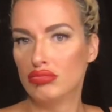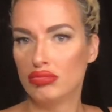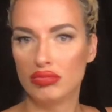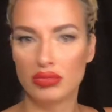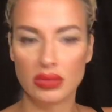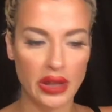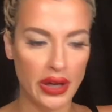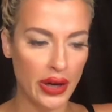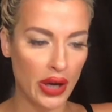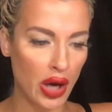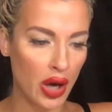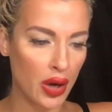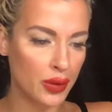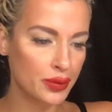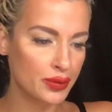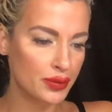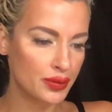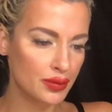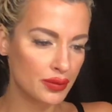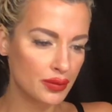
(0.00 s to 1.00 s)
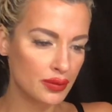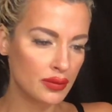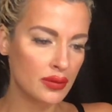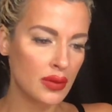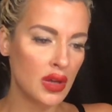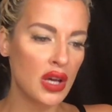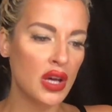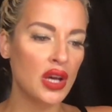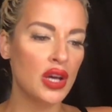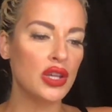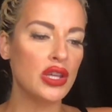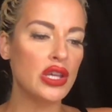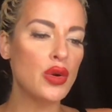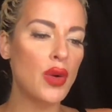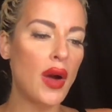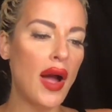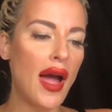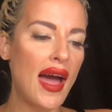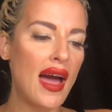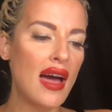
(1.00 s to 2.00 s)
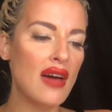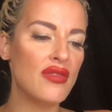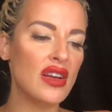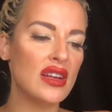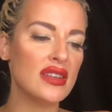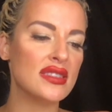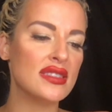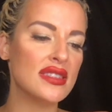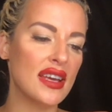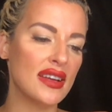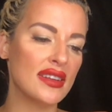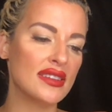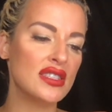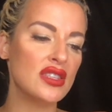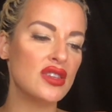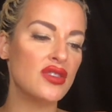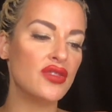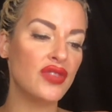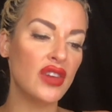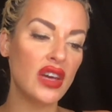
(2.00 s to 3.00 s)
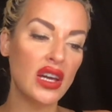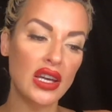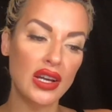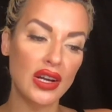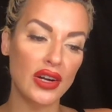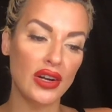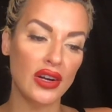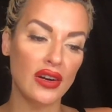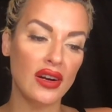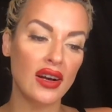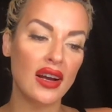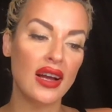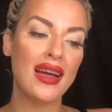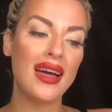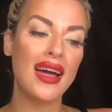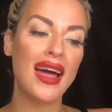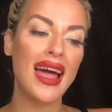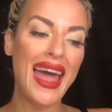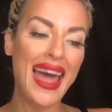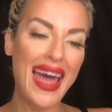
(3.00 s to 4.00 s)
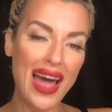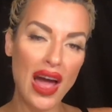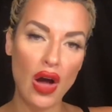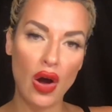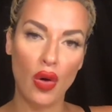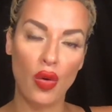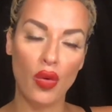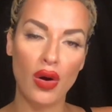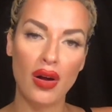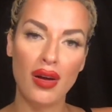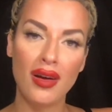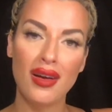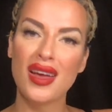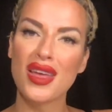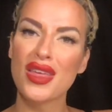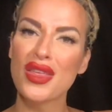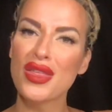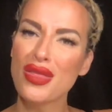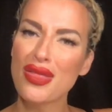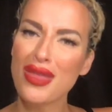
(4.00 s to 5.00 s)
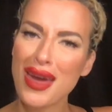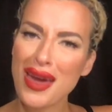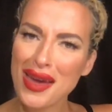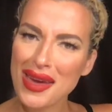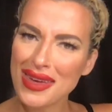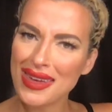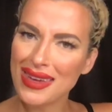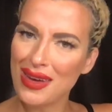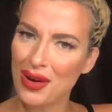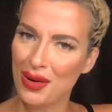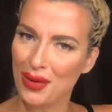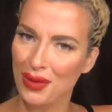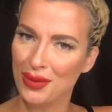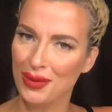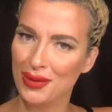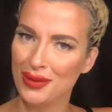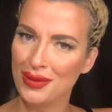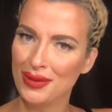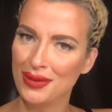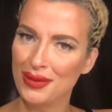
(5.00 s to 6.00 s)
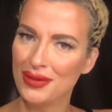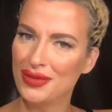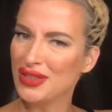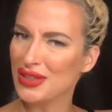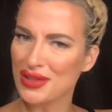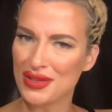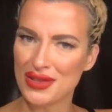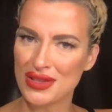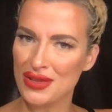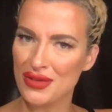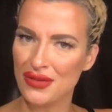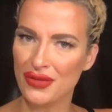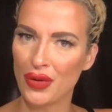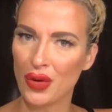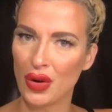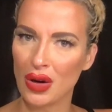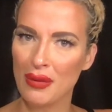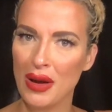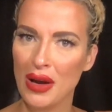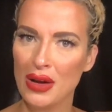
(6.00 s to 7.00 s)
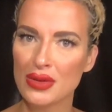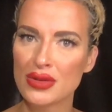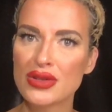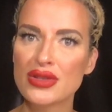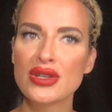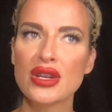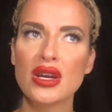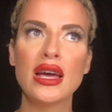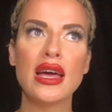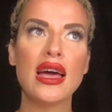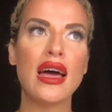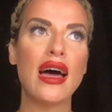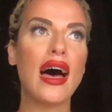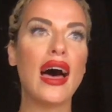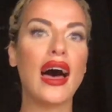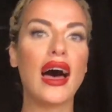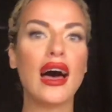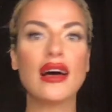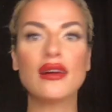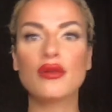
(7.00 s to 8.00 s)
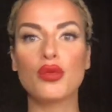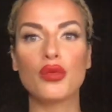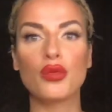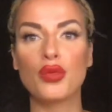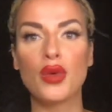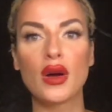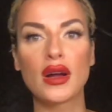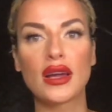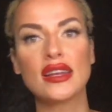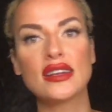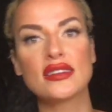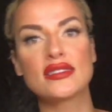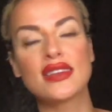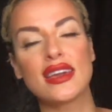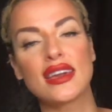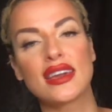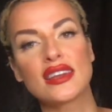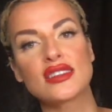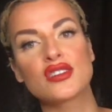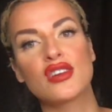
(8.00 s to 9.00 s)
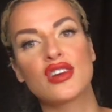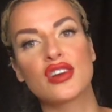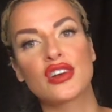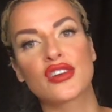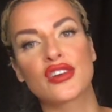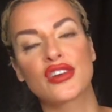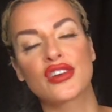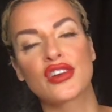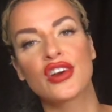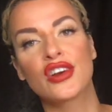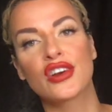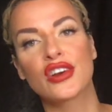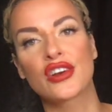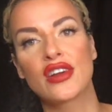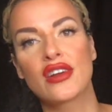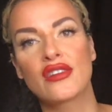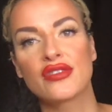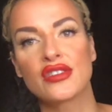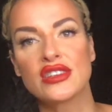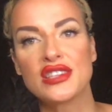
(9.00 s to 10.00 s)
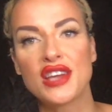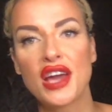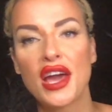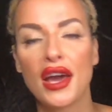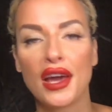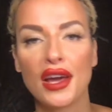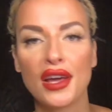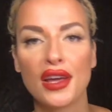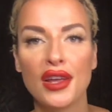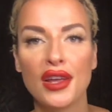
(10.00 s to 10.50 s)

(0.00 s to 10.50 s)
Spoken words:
There you go. You have a sexy figure. How? Thank you, first and foremost. What can I say? It gets harder and harder every day.